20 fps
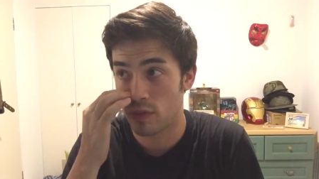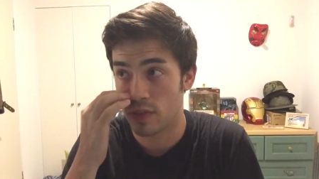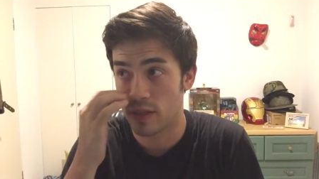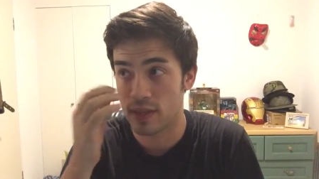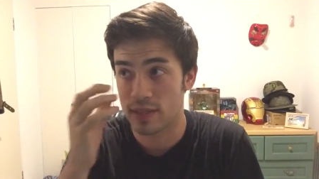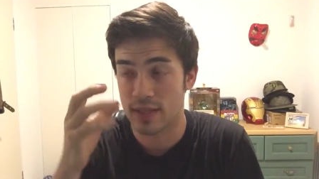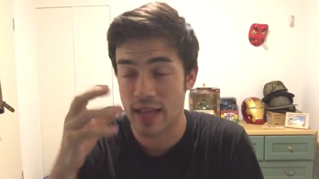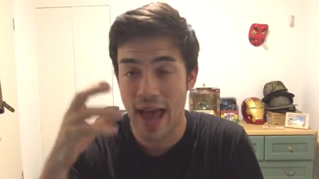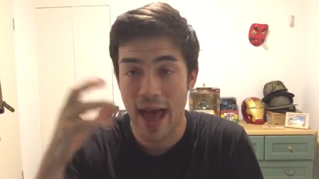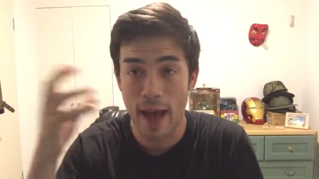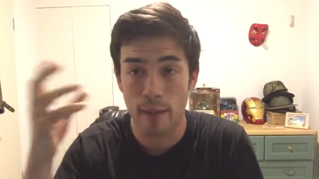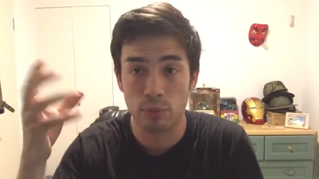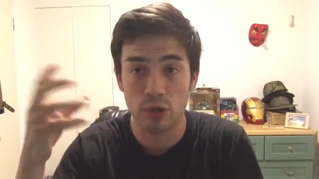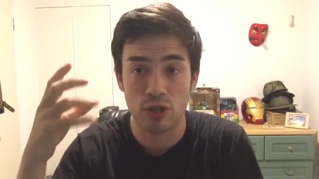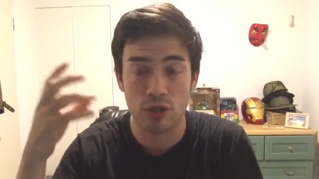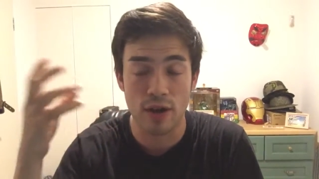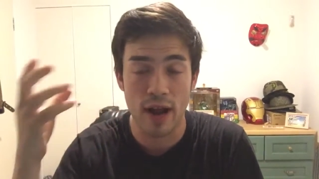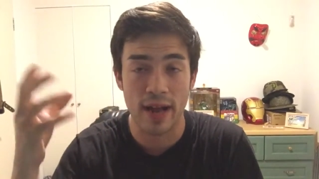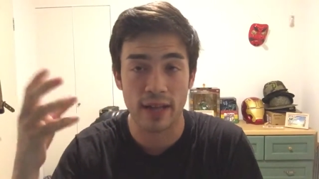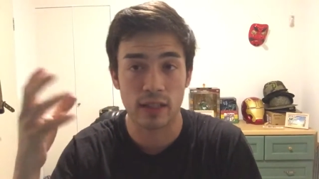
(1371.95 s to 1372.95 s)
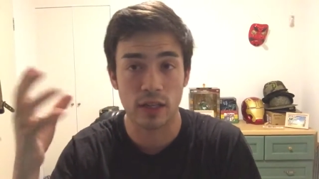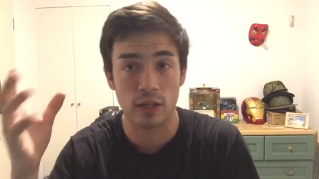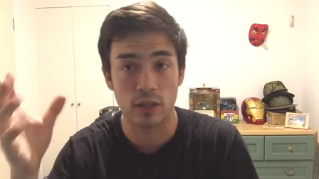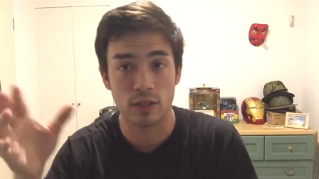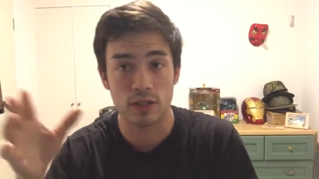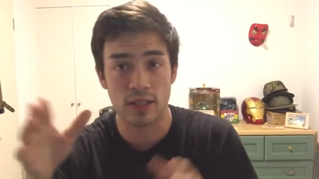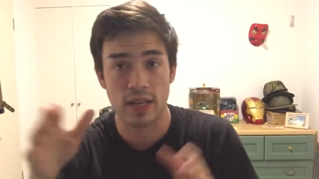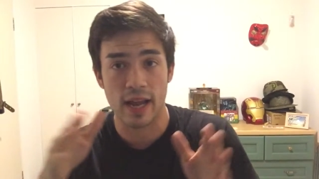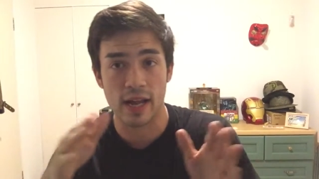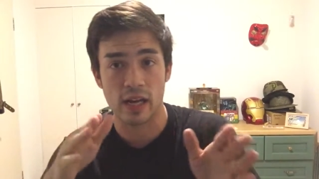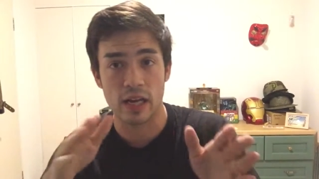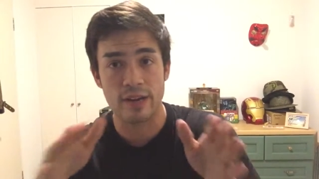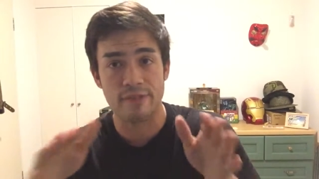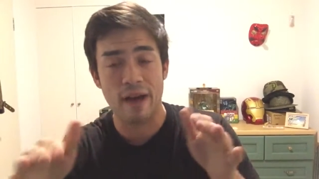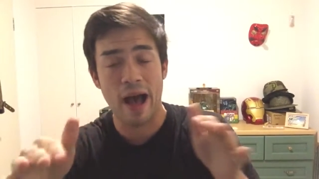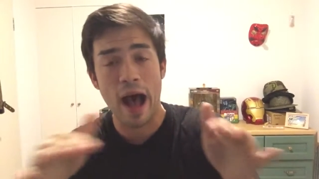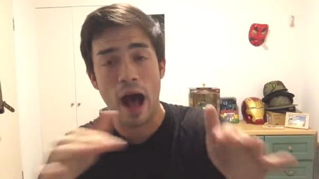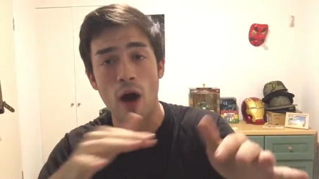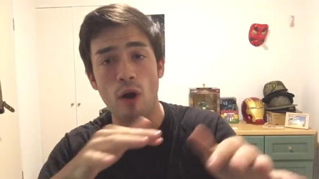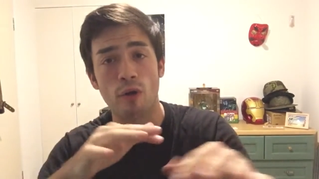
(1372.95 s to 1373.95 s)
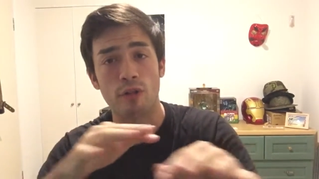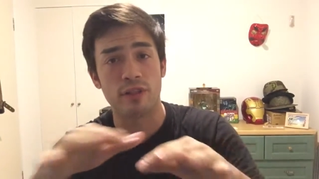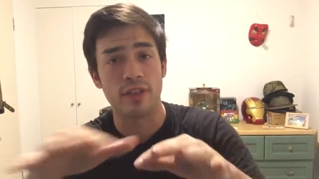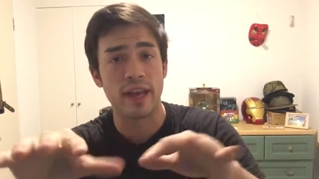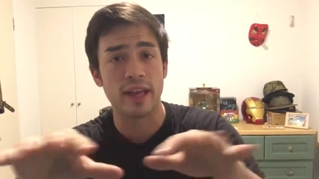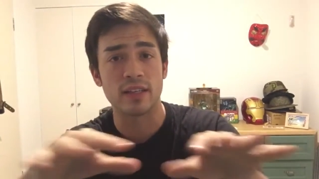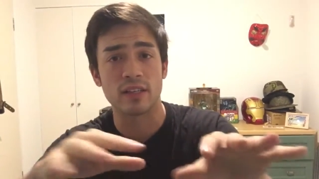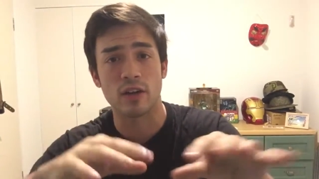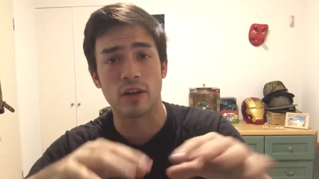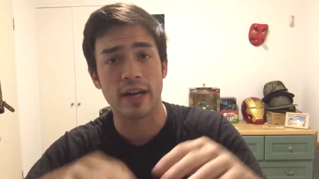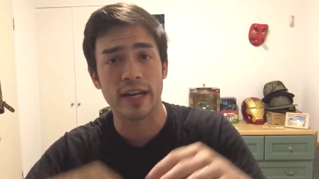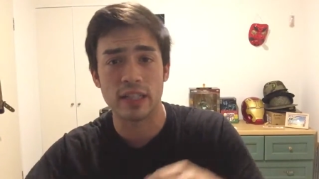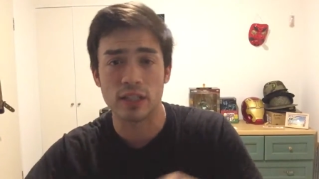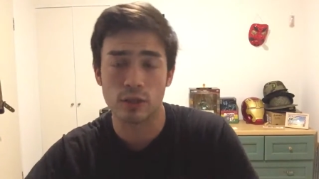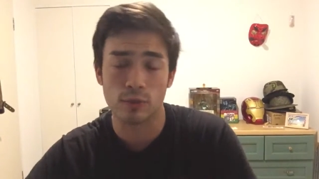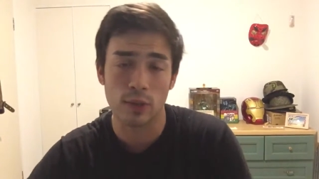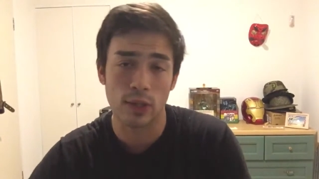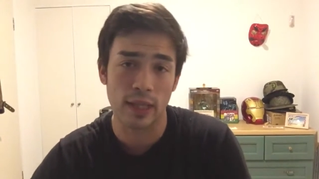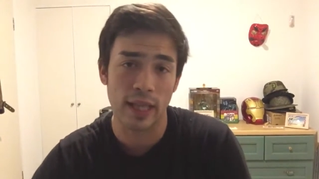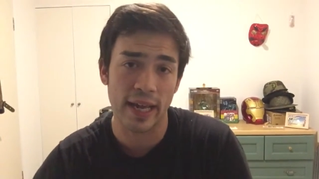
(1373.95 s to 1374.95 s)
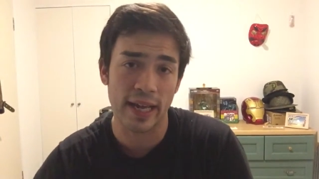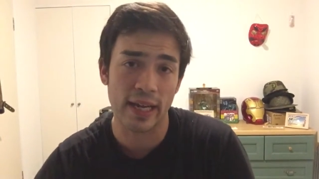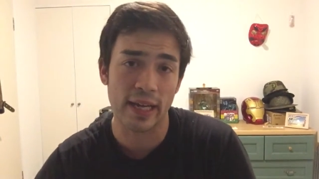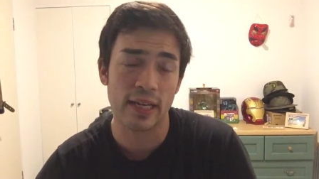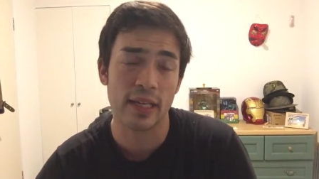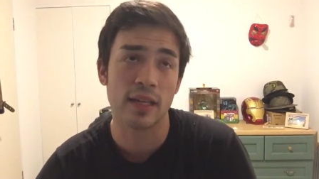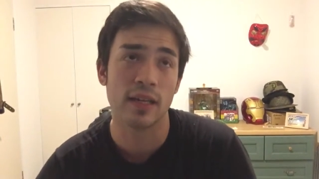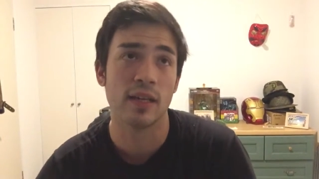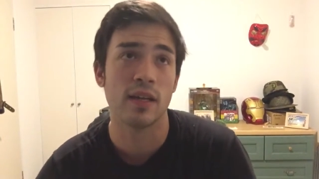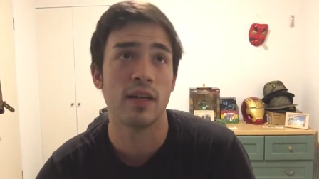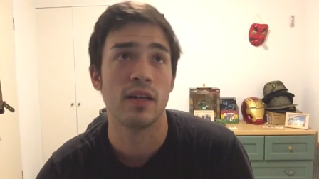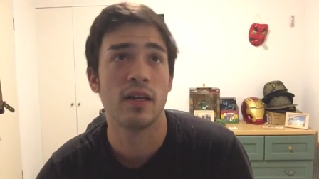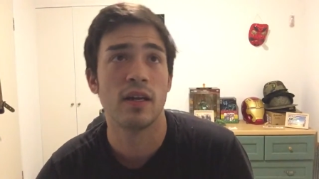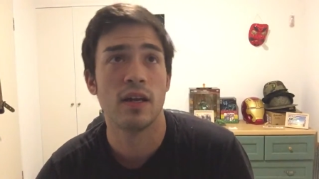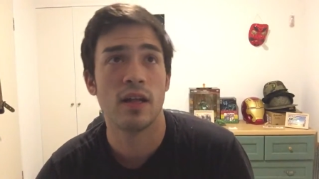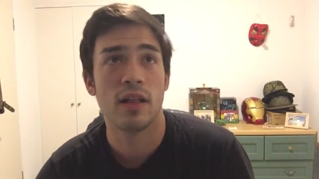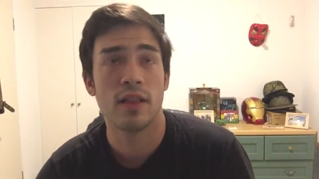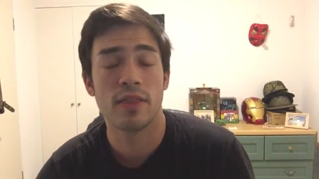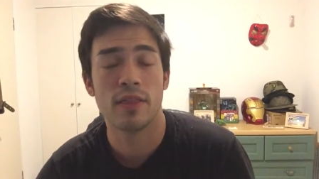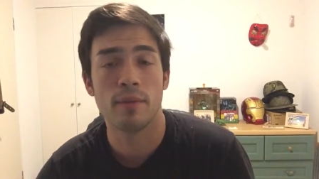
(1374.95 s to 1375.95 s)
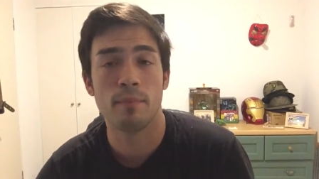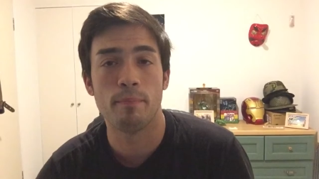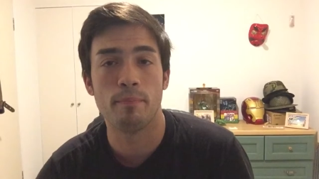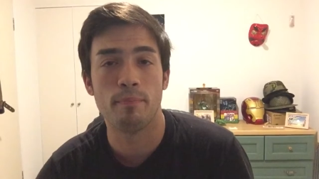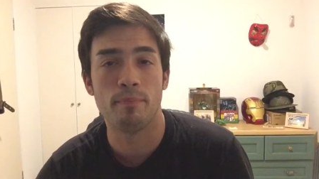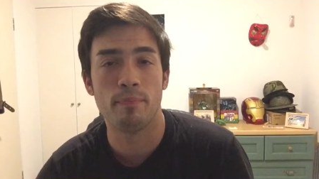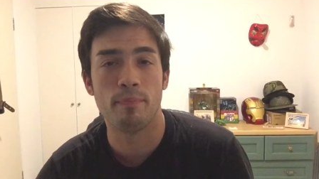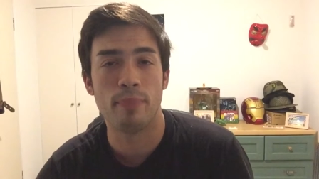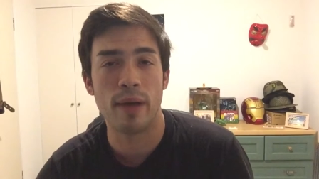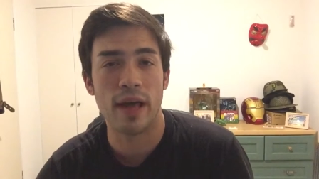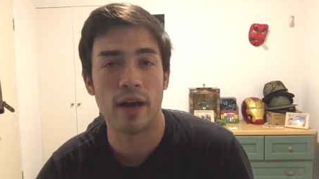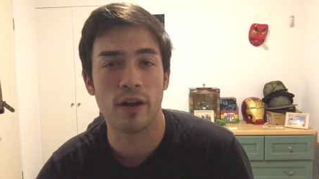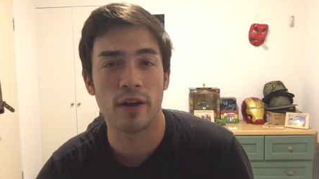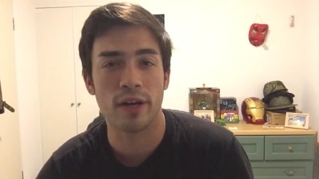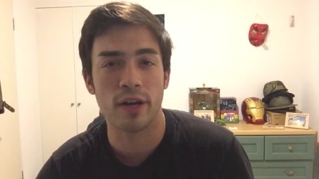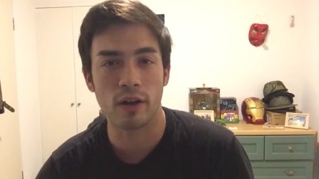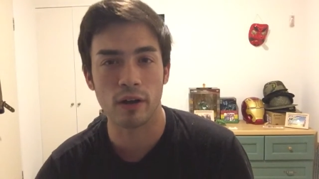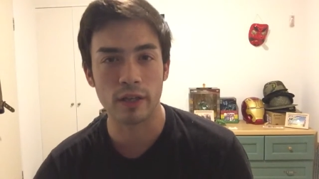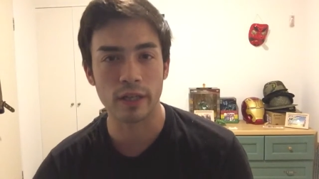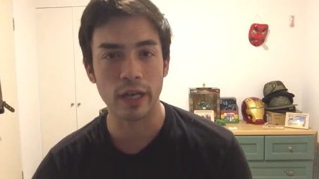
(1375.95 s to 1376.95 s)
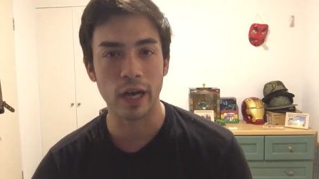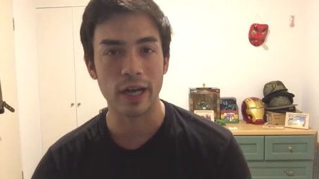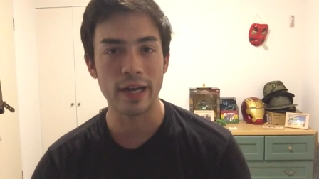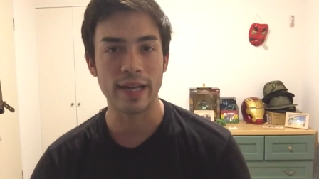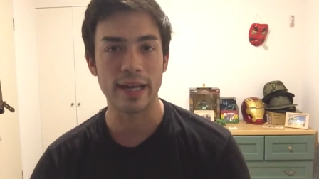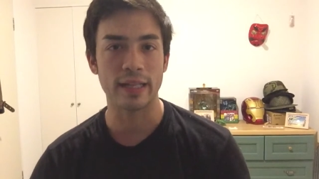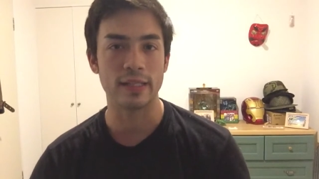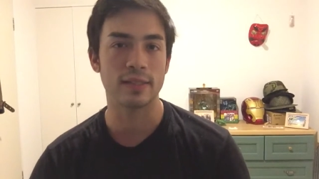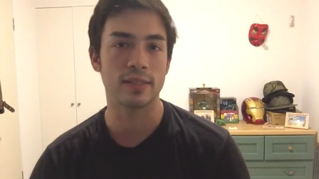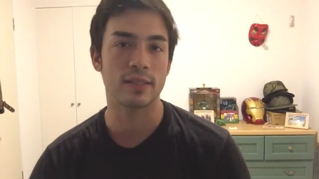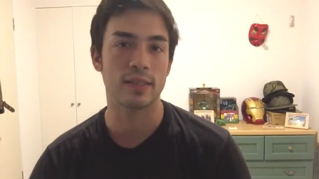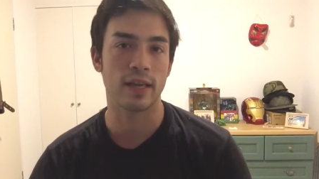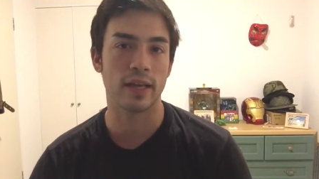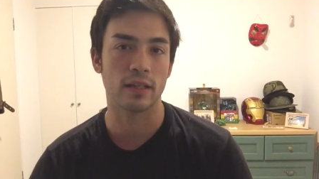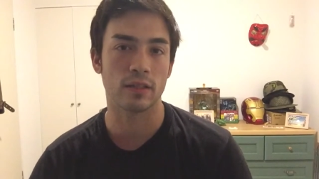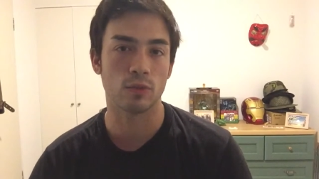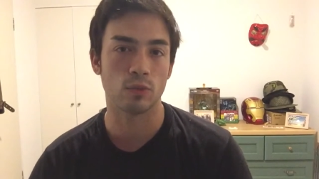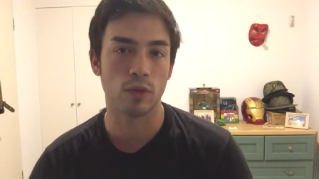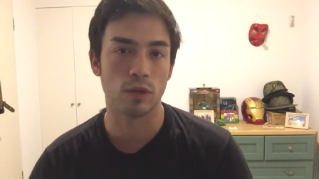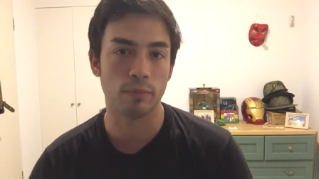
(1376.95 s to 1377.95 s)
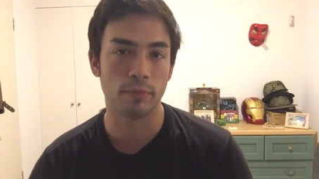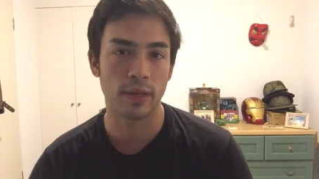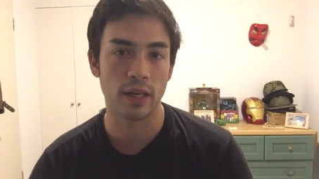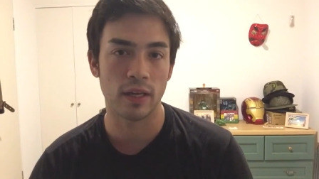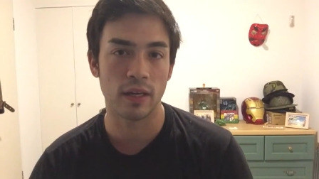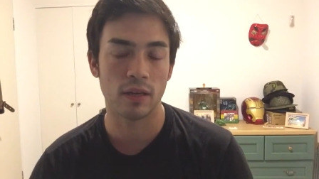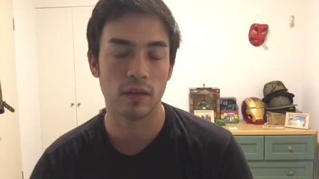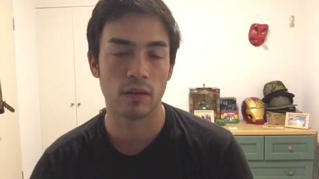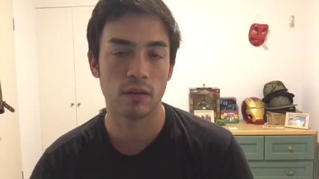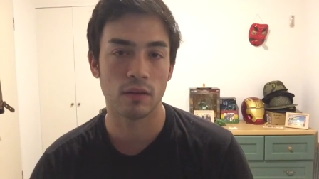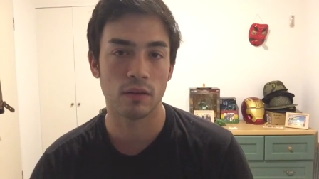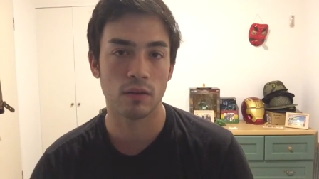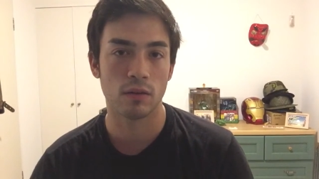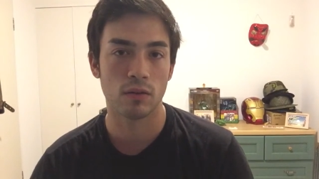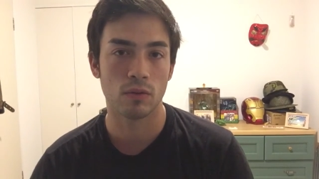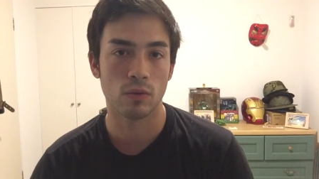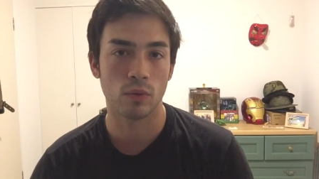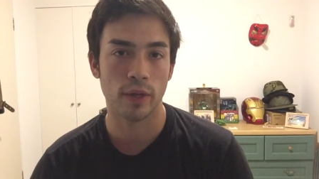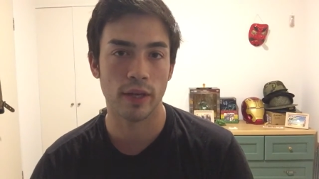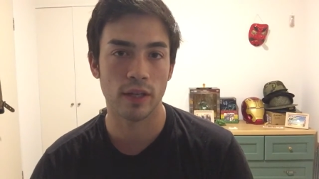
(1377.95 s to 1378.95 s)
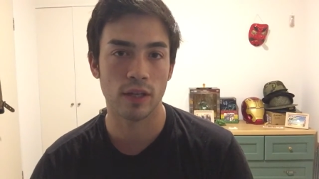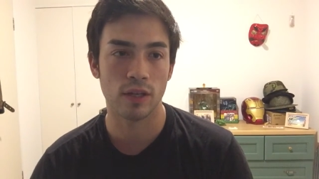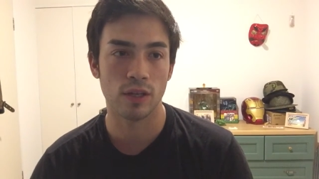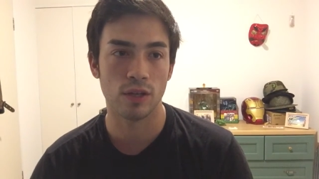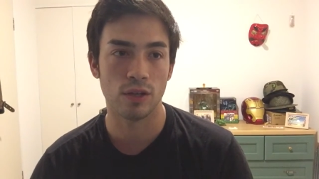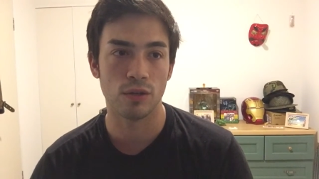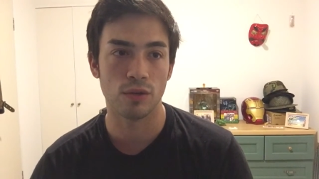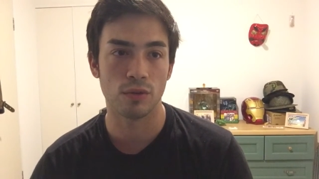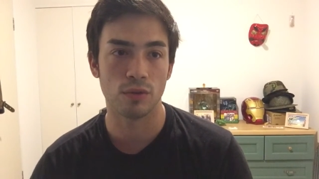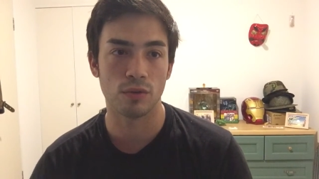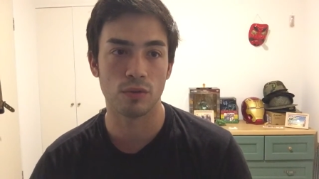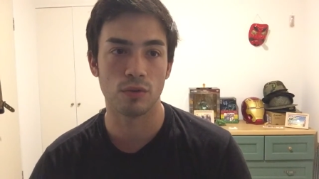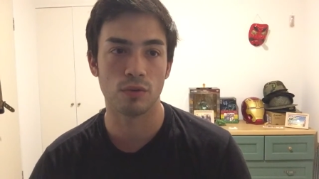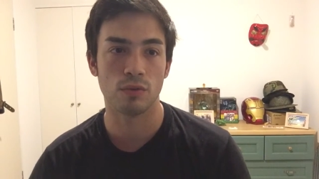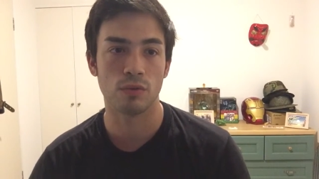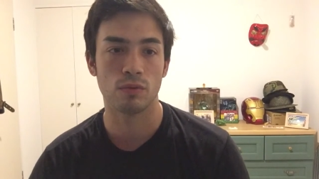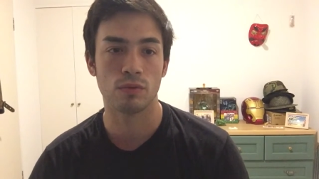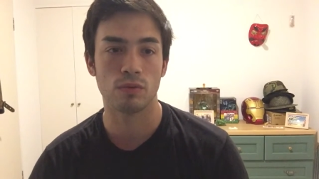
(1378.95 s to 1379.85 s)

this abstract understanding of how things are interrelated, the better your gut instinct will be when you